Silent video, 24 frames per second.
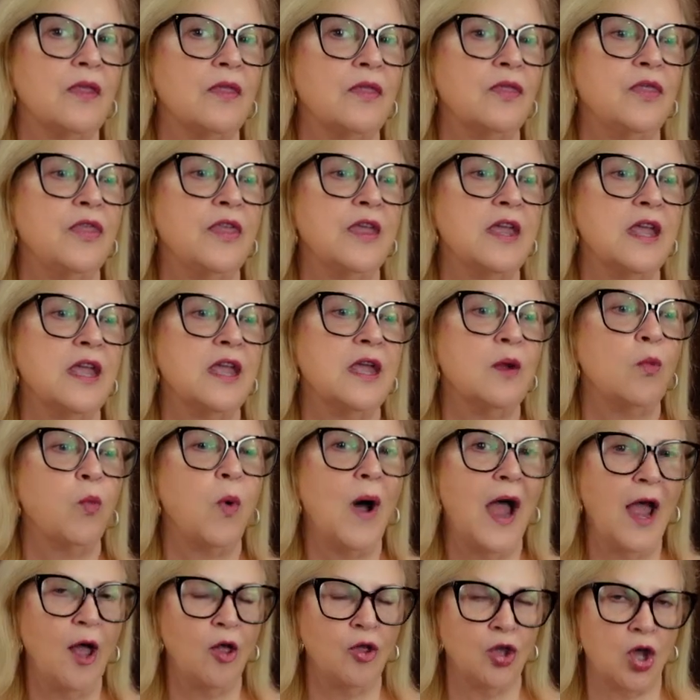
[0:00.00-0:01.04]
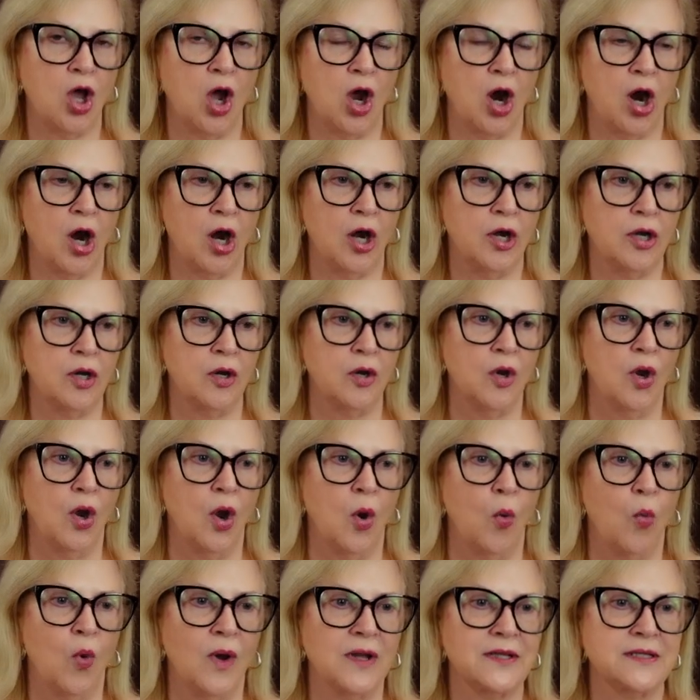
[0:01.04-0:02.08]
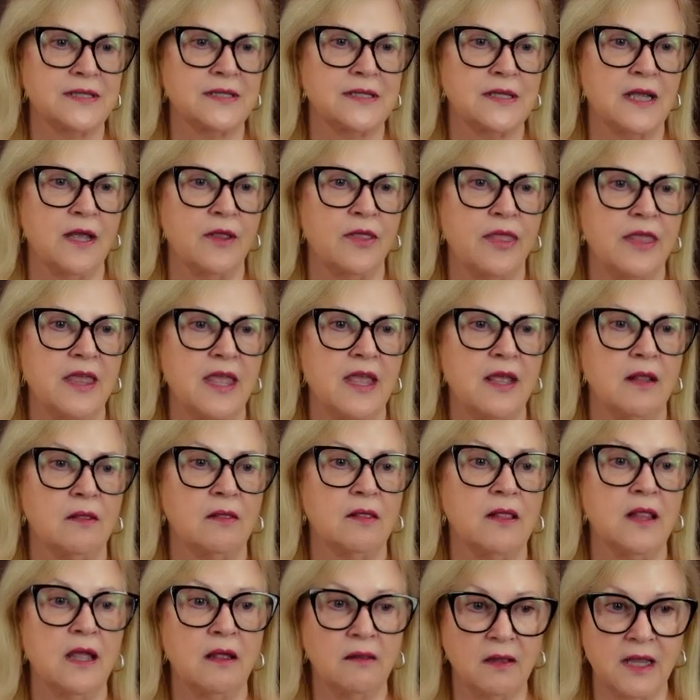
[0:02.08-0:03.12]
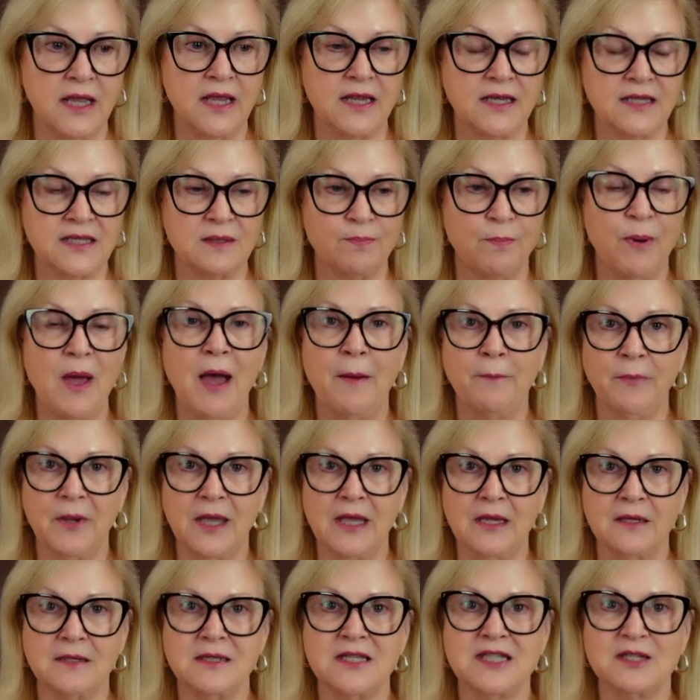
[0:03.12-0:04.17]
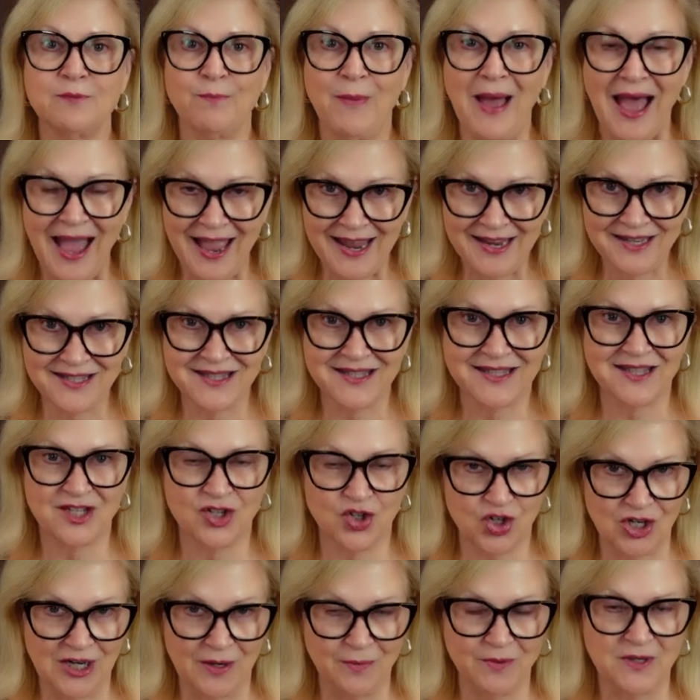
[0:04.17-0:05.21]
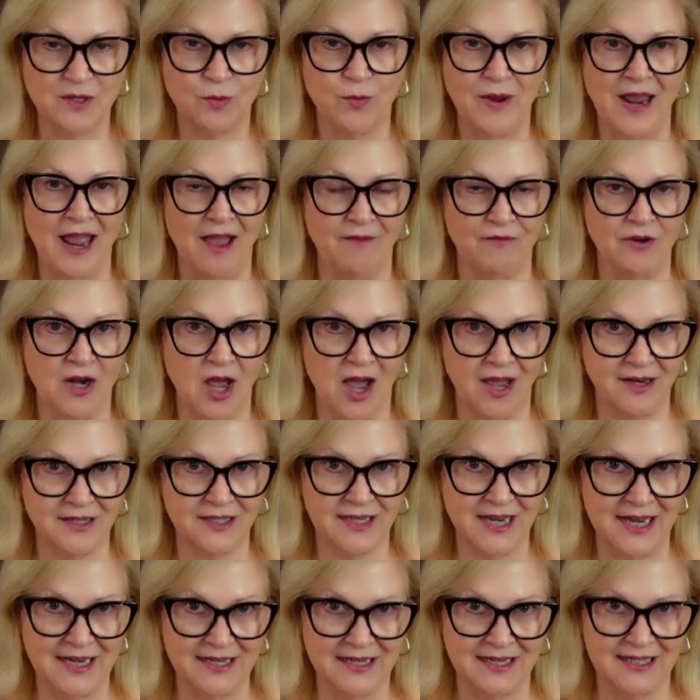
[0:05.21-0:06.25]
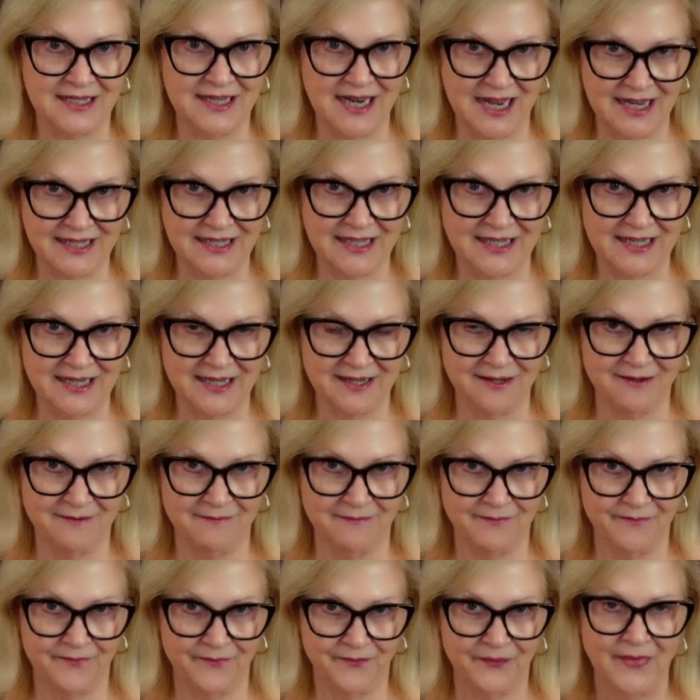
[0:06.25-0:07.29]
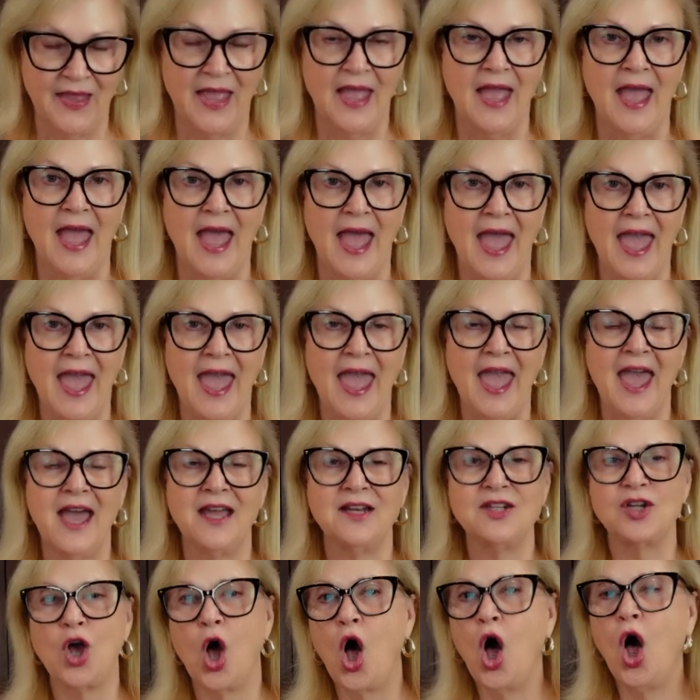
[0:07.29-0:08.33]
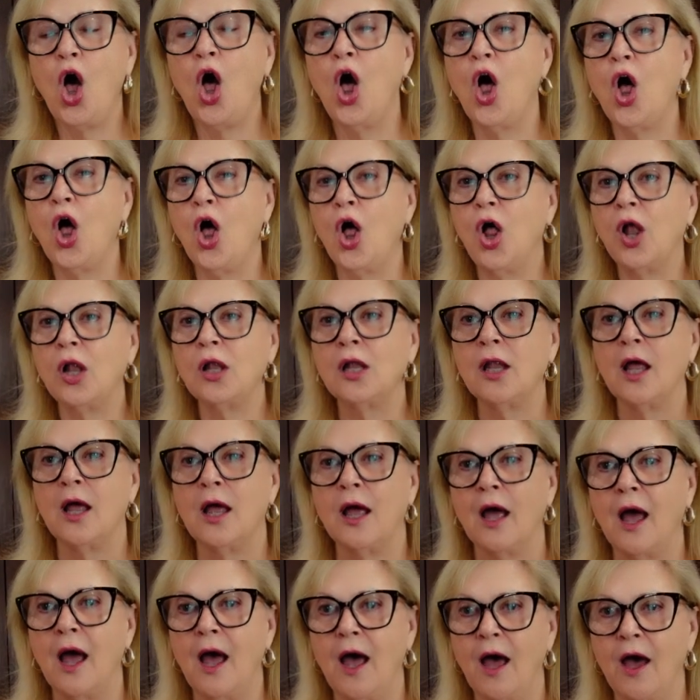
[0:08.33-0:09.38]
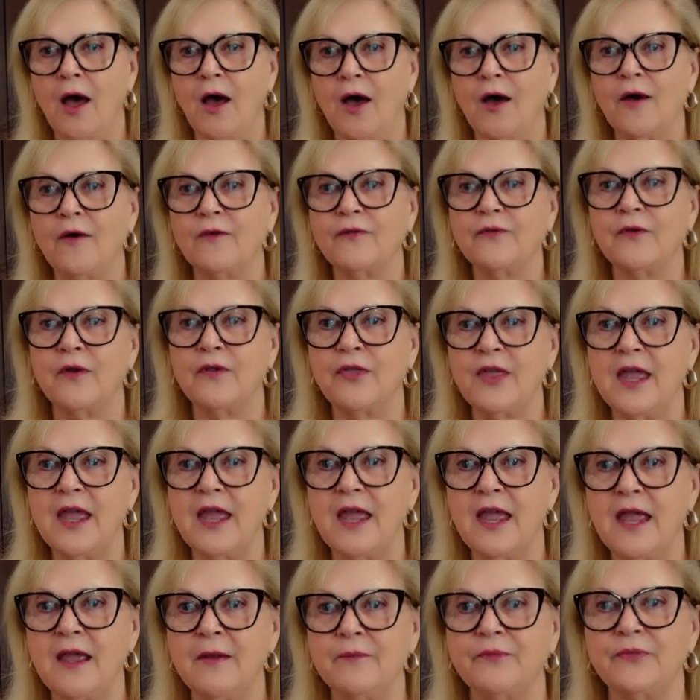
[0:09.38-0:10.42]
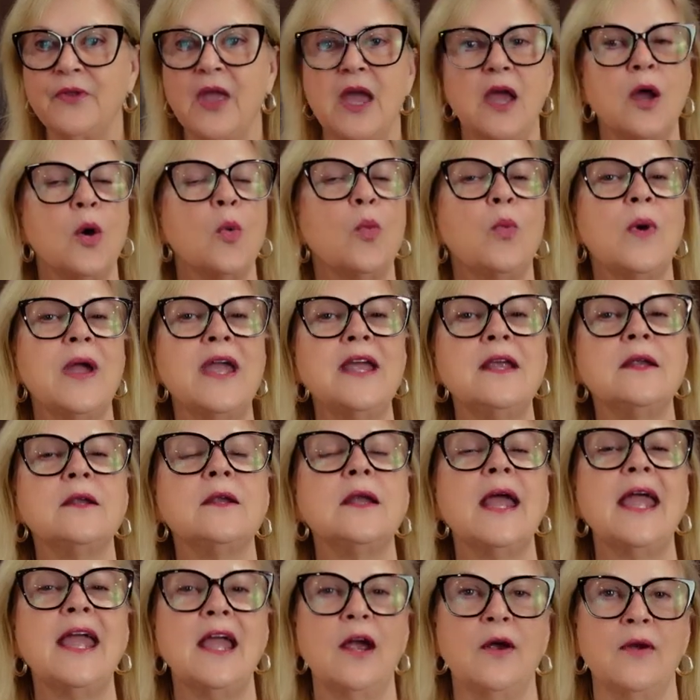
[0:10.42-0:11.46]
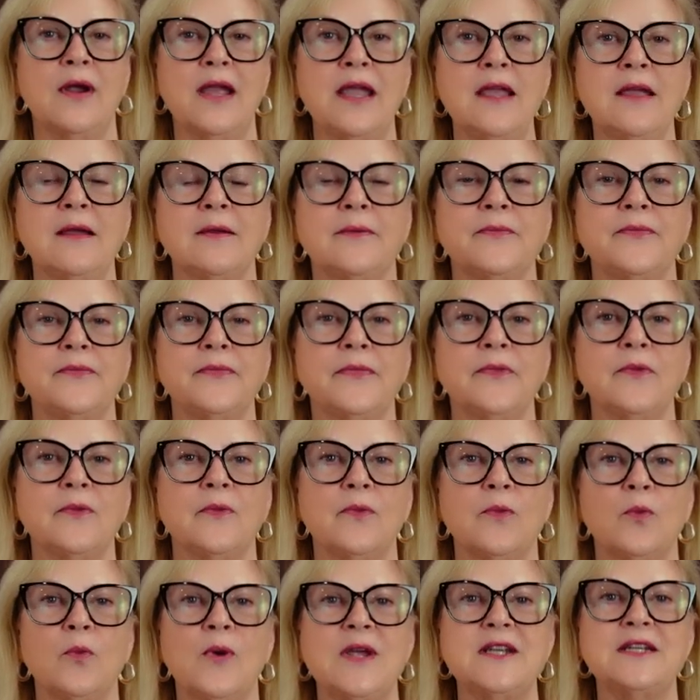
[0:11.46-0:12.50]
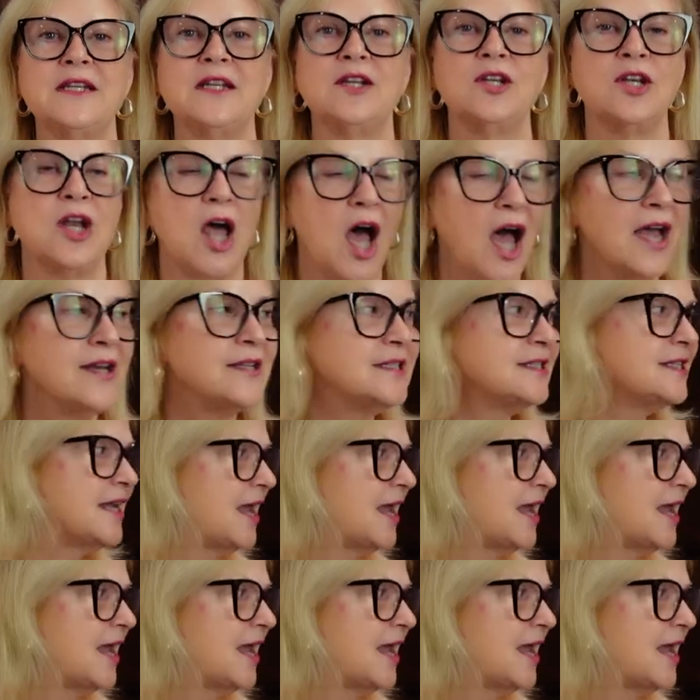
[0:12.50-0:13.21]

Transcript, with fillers: the wild card was the Lily's pumpkin spice chips we have not tested and all of the wheat harry. We did not